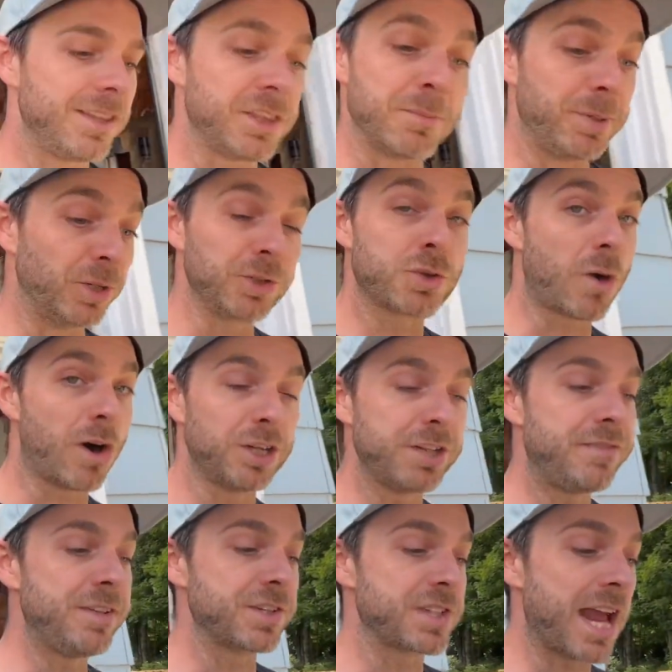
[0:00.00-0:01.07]
The build quality
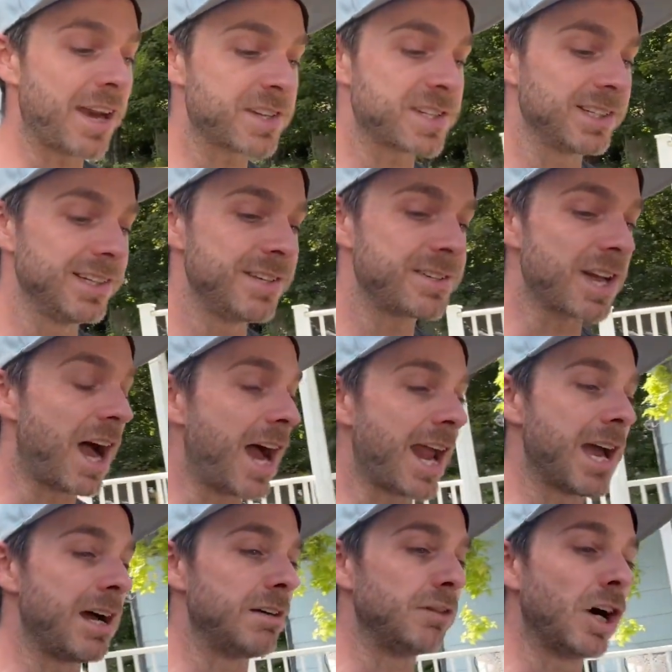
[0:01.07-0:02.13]
feels excellent. I
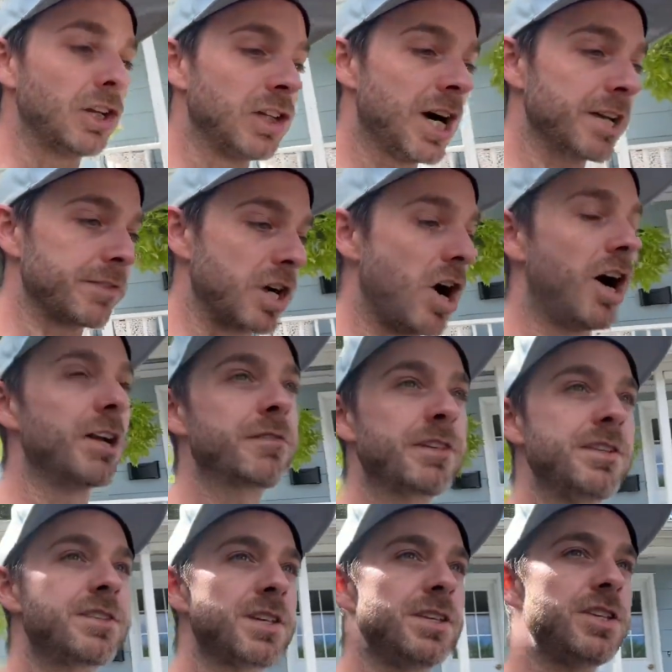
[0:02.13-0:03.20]
have a lot of
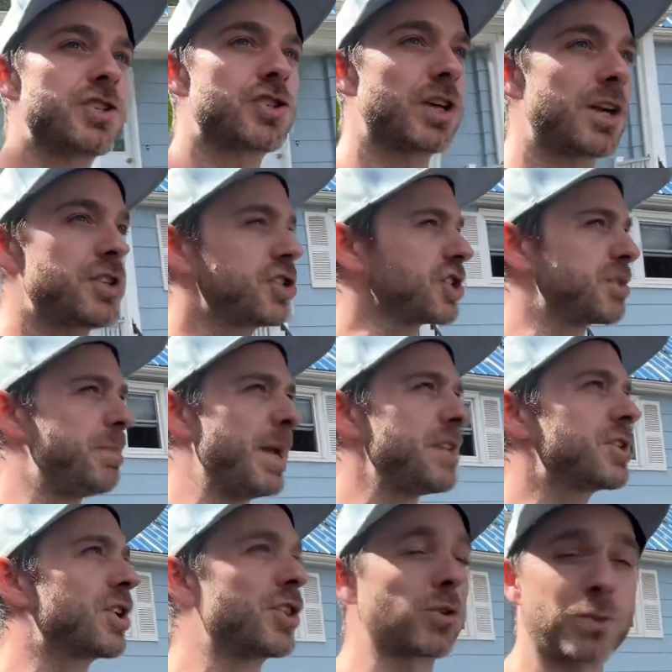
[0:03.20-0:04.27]
confidence in these trucks just
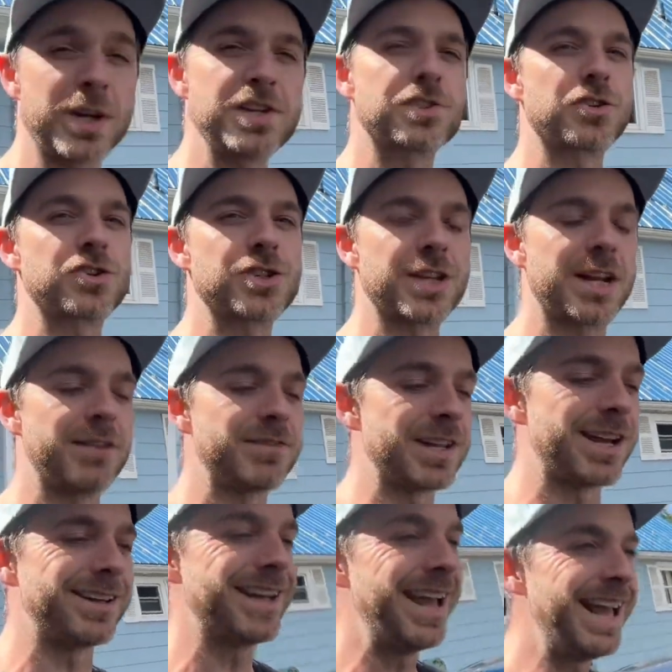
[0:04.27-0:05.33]
based on the research that I've
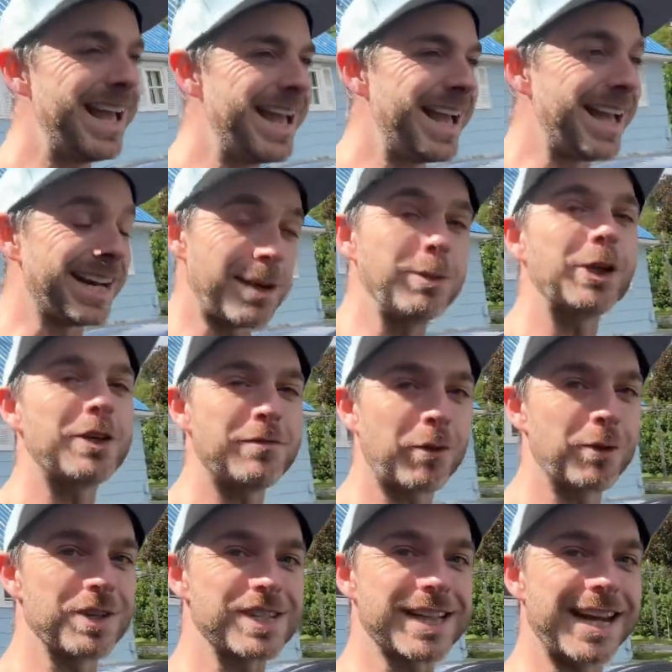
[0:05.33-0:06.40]
done. And I'm looking
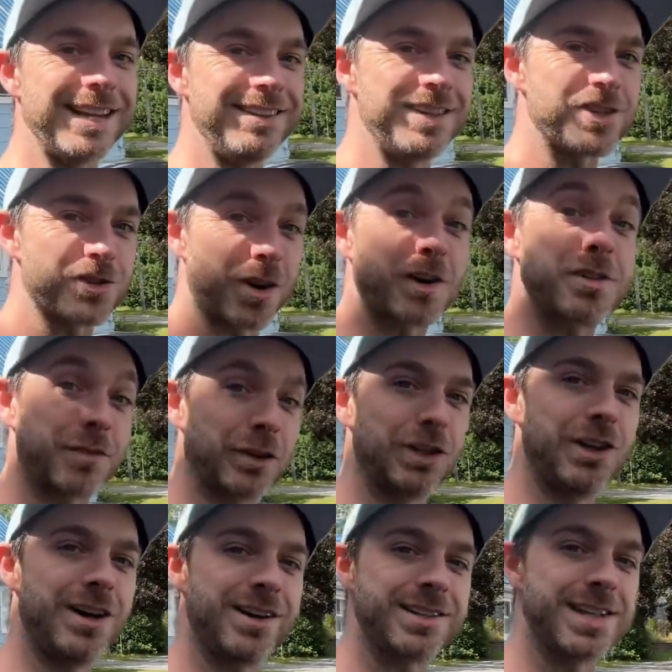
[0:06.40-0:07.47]
forward to skating these trucks for a
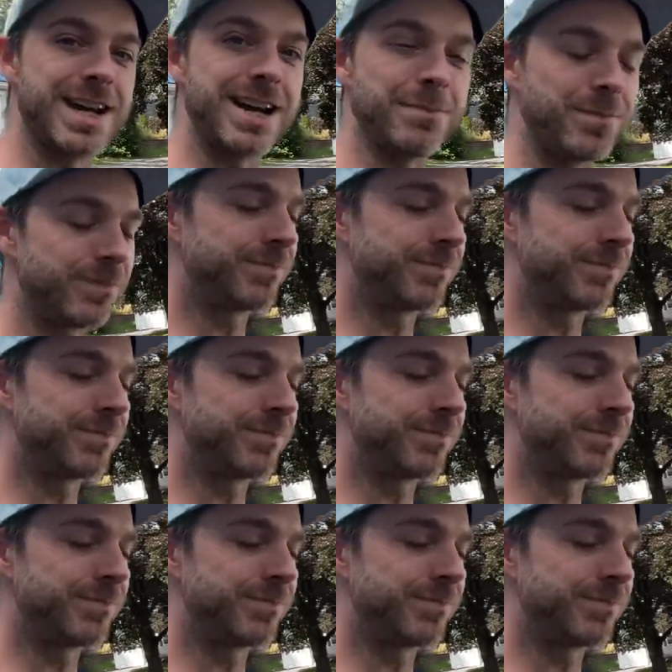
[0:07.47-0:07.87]
long time.